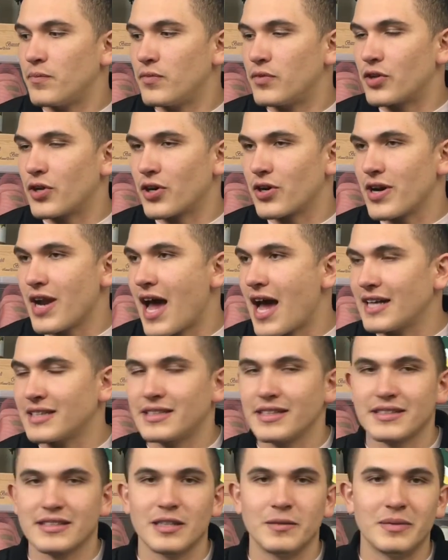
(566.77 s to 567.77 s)
they're not
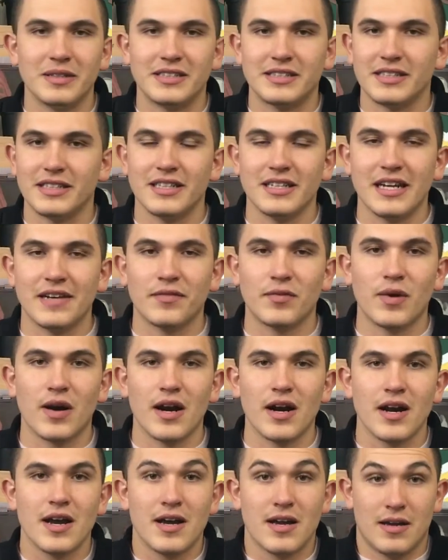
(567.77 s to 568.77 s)
just going to be sitting
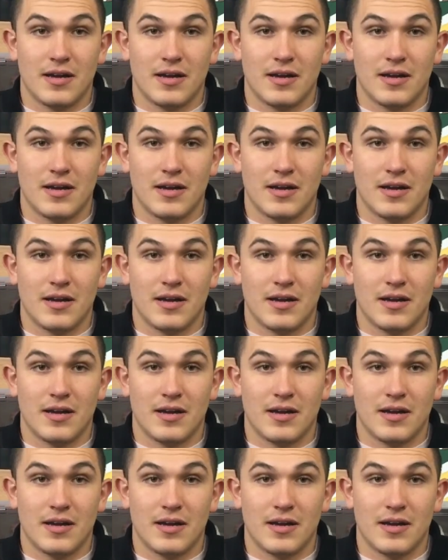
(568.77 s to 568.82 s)
everywhere.